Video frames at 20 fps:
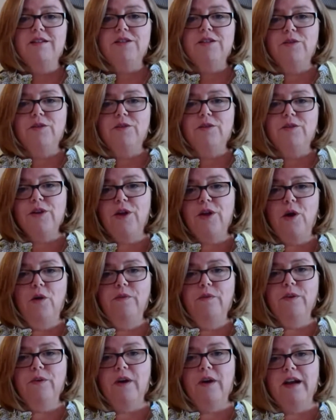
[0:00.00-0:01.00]
So the
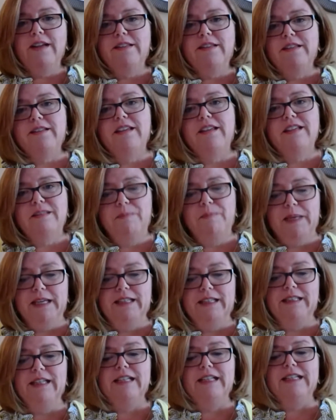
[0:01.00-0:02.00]
COVID crisis has
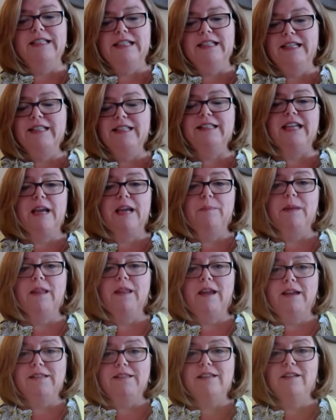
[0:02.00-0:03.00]
been
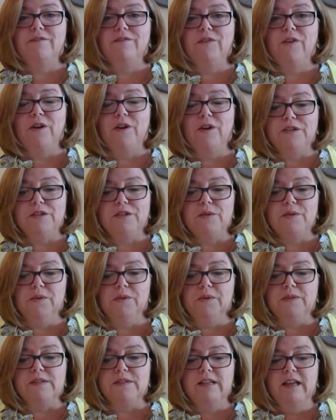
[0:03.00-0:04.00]
destabilizing for our
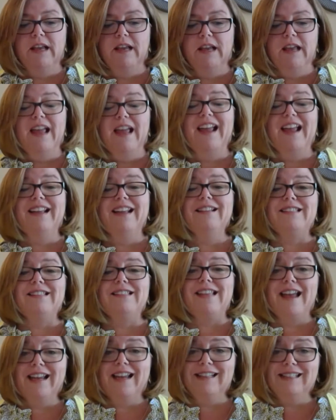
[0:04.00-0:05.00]
schools, and
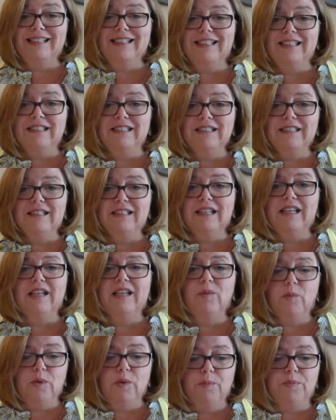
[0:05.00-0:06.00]
sadly,
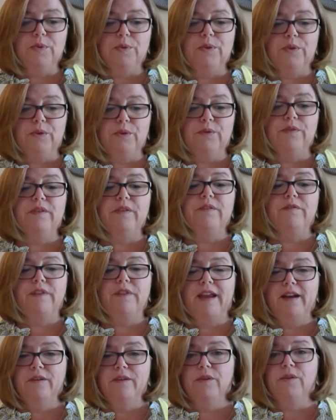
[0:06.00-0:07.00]
it will prove
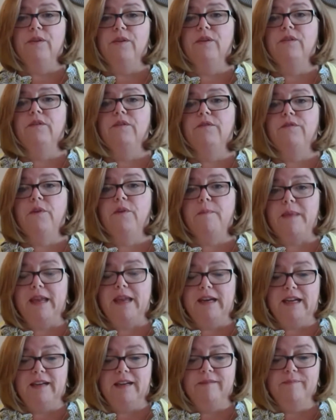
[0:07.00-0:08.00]
fatal for
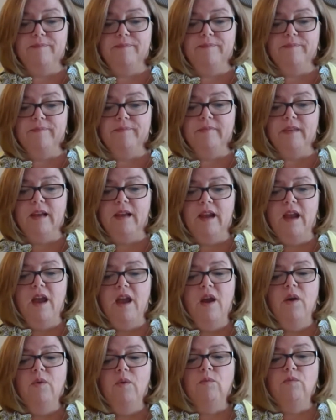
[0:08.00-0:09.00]
many.
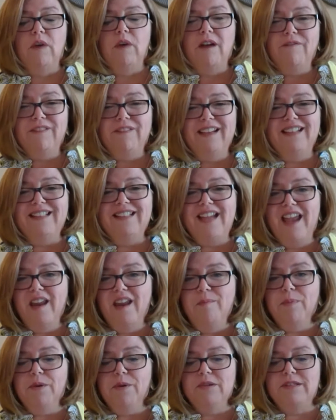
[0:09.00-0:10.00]
Roughly
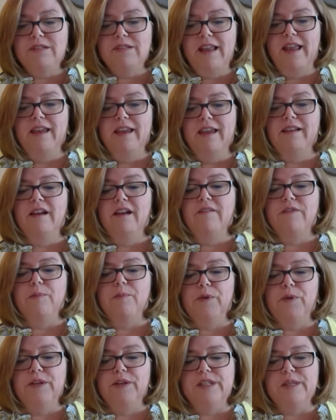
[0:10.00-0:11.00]
10% of the
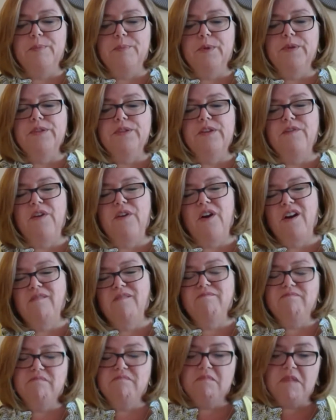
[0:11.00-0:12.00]
principals of
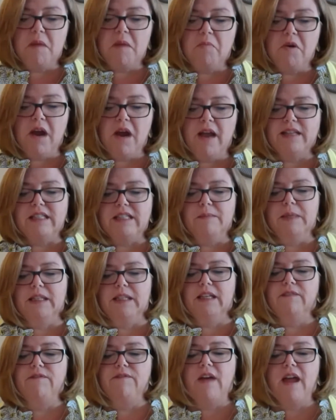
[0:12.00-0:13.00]
our
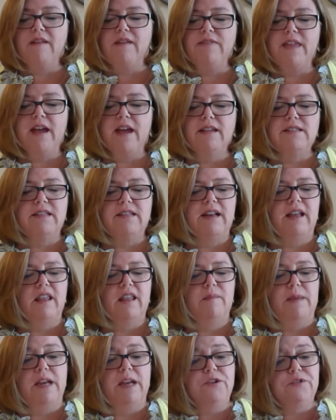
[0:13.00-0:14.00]
approximately 5,000
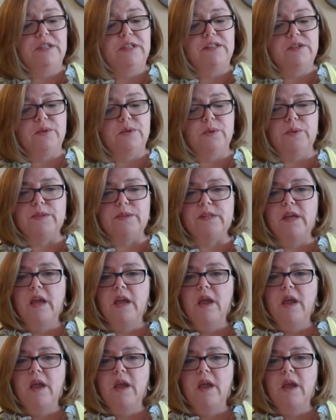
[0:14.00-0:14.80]
elementary schools